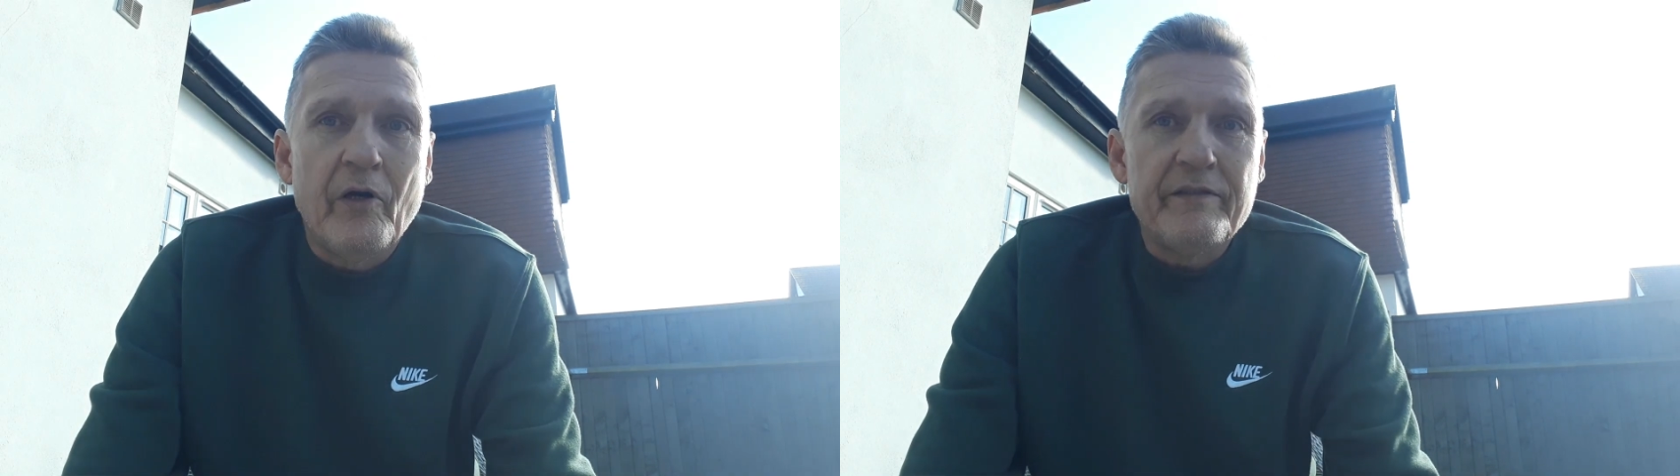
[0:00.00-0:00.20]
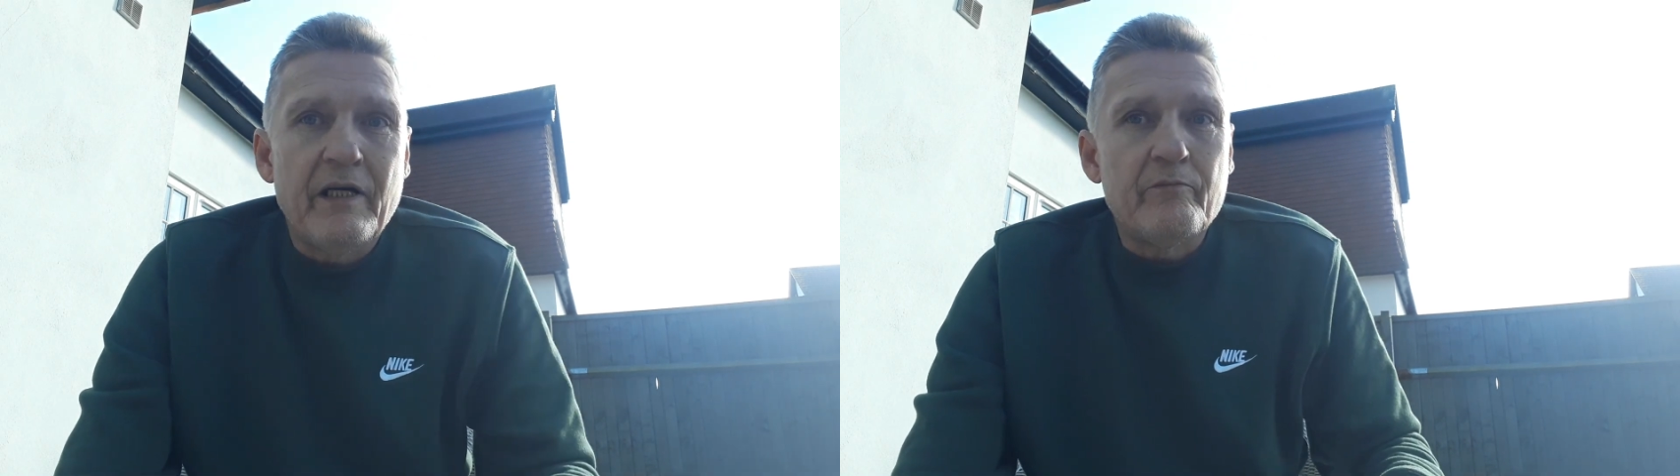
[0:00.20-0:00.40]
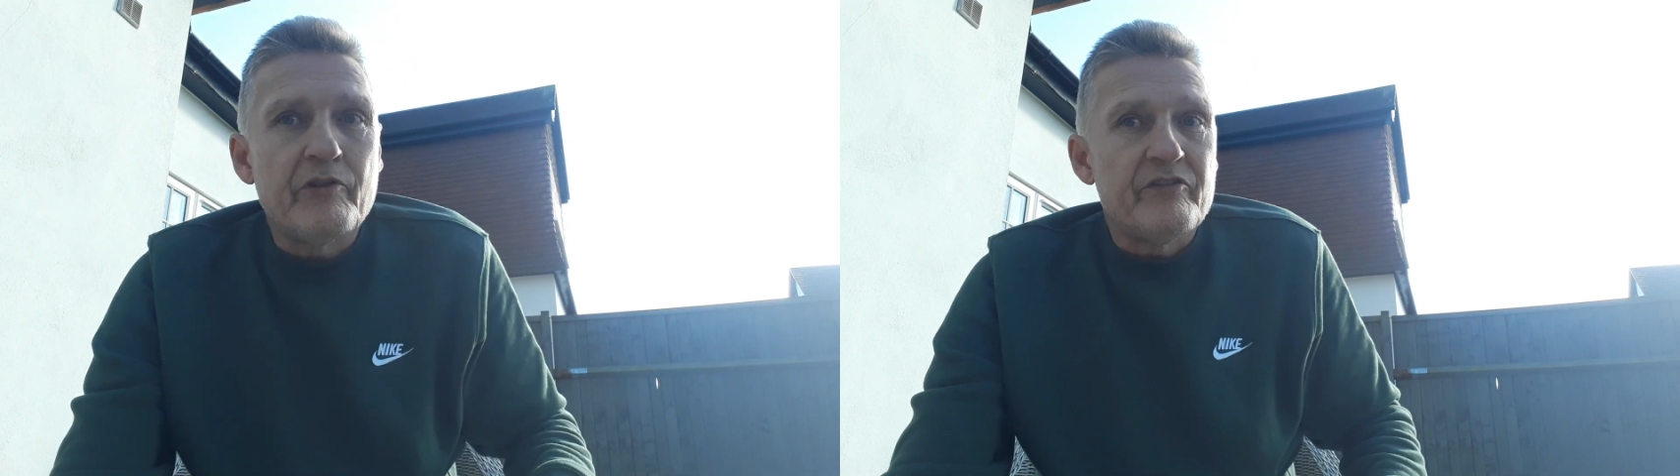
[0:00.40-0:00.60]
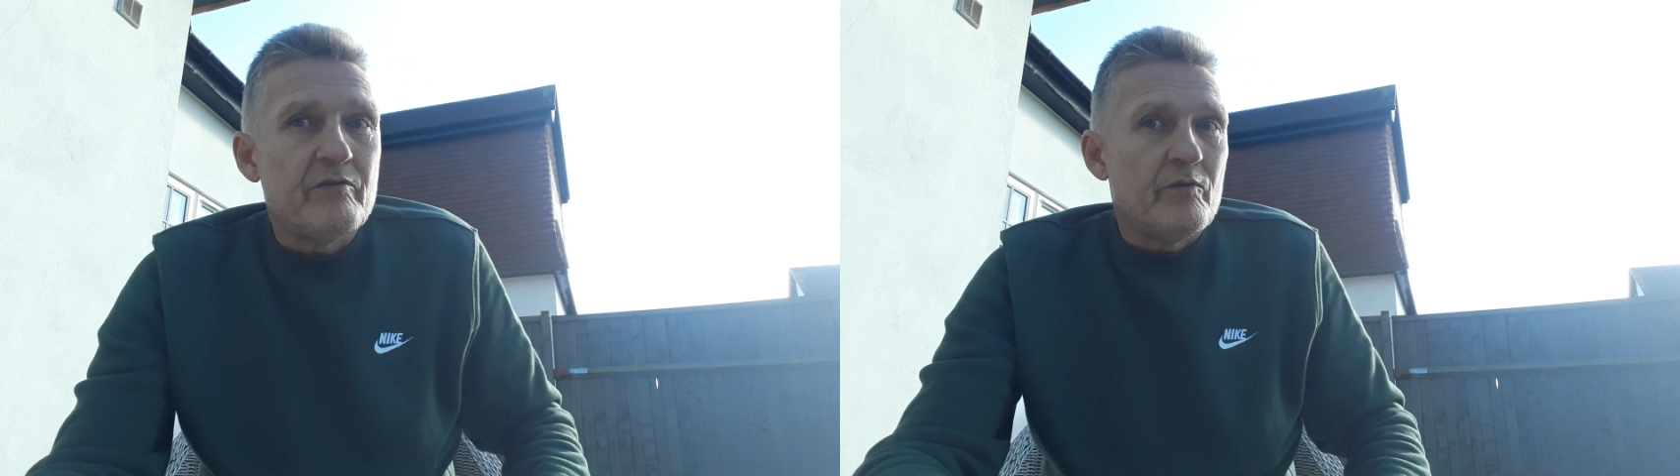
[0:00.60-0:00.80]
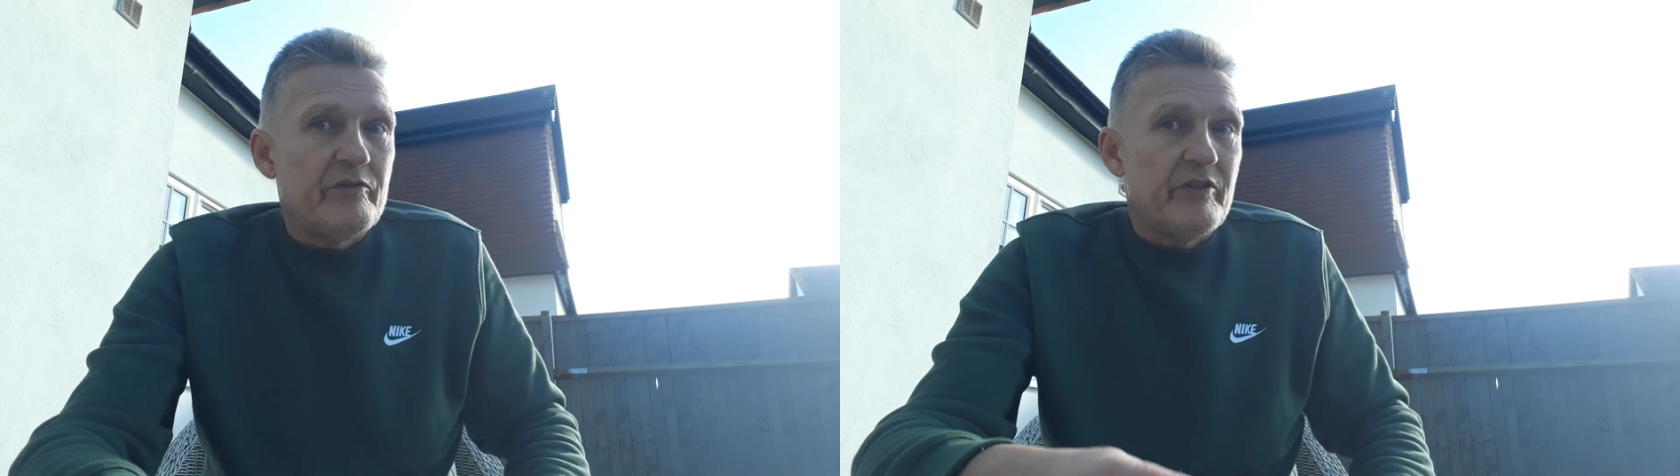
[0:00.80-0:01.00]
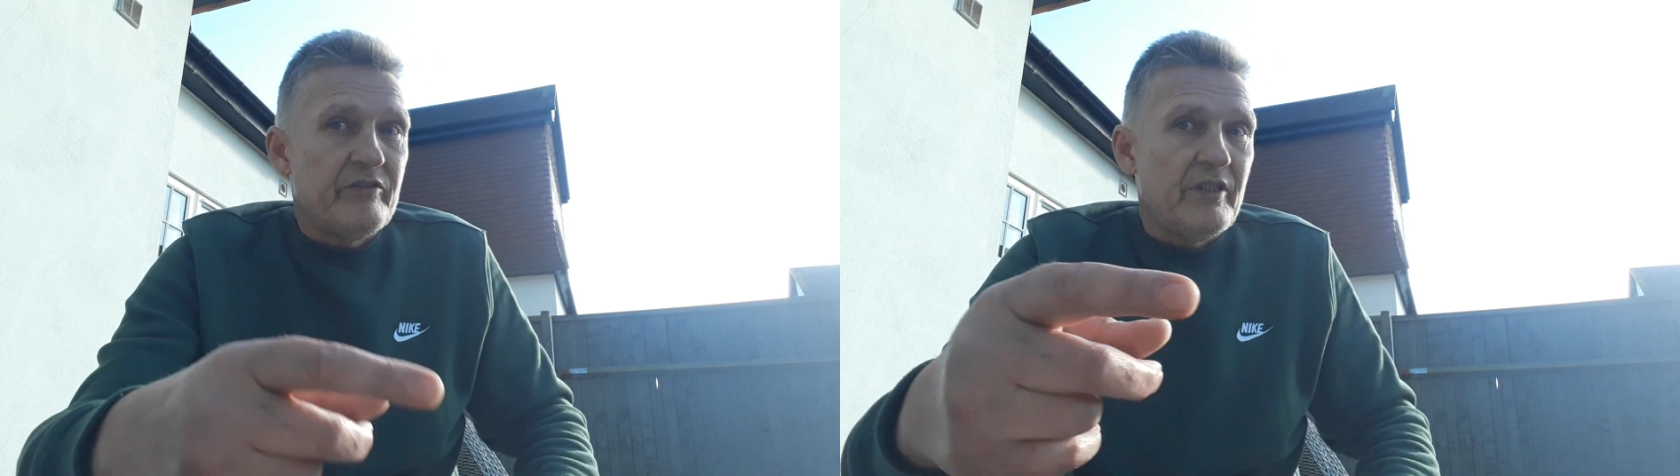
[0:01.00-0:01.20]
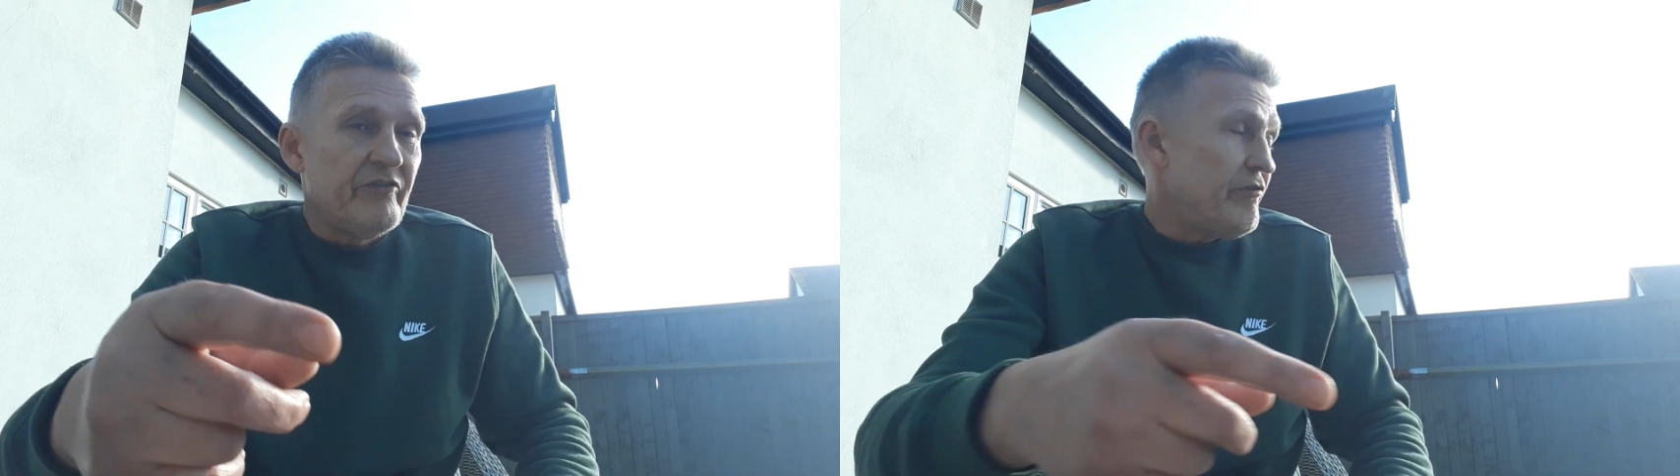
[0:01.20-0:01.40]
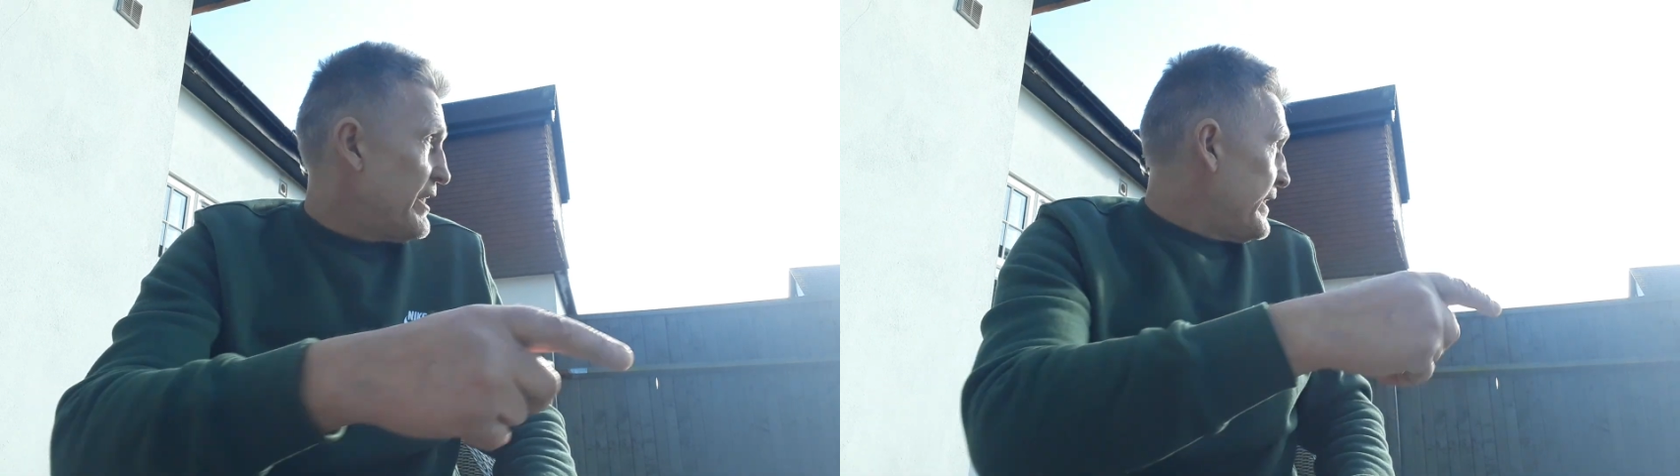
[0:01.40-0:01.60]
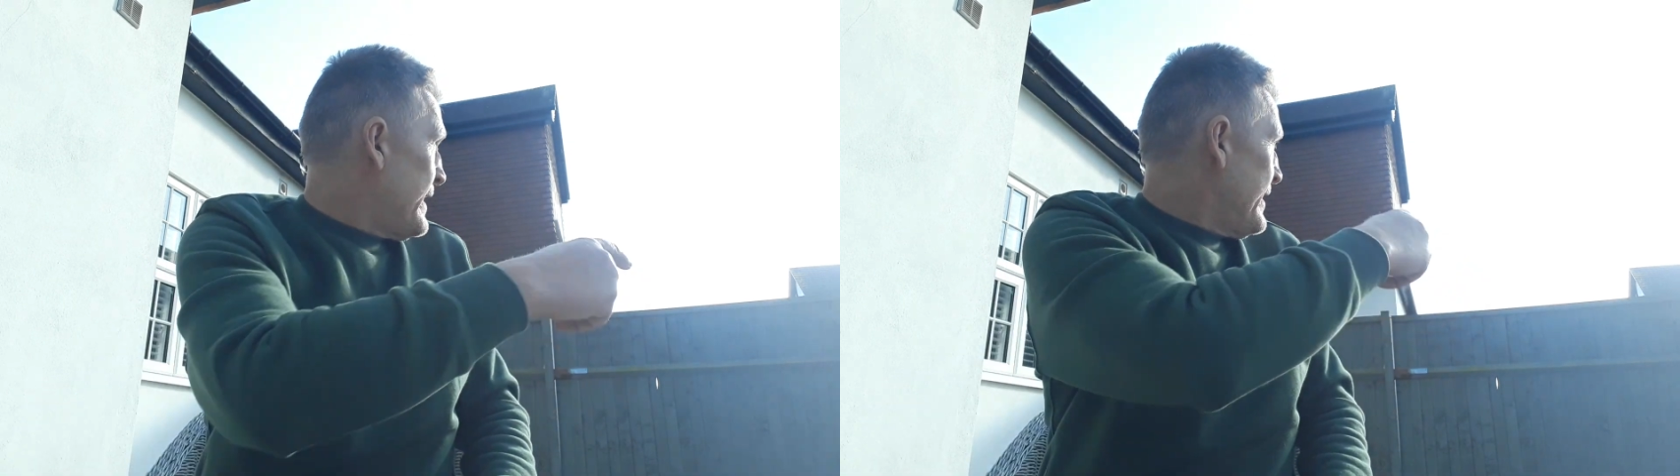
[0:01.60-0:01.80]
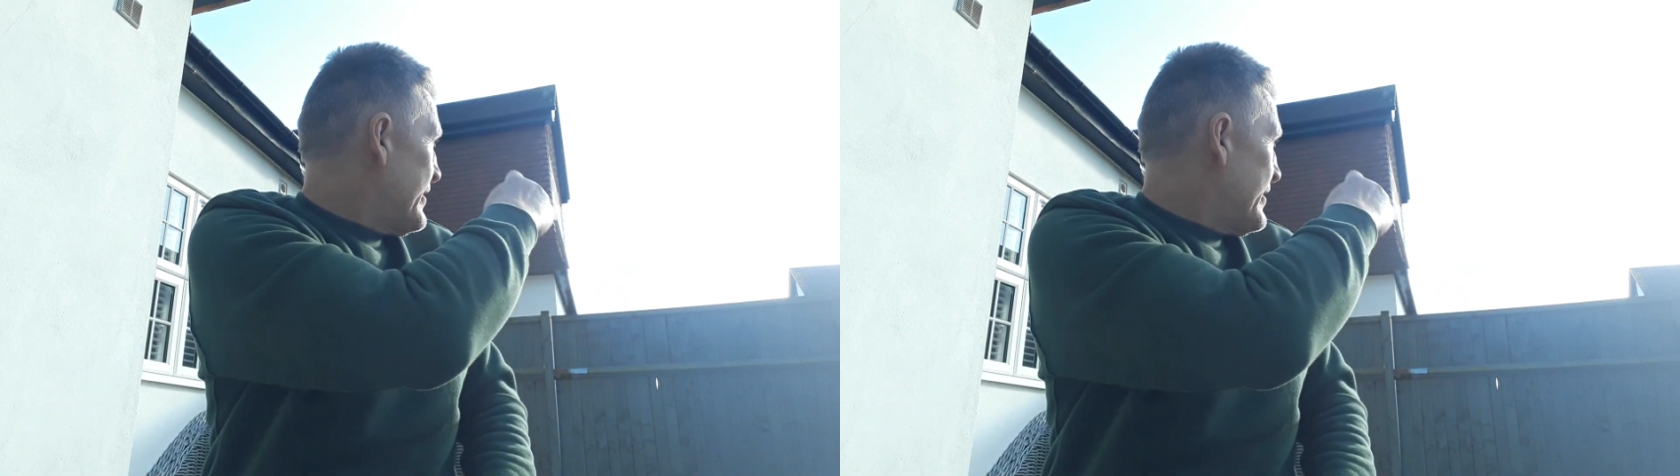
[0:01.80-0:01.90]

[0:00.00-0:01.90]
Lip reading: Highdown Prison, which is literally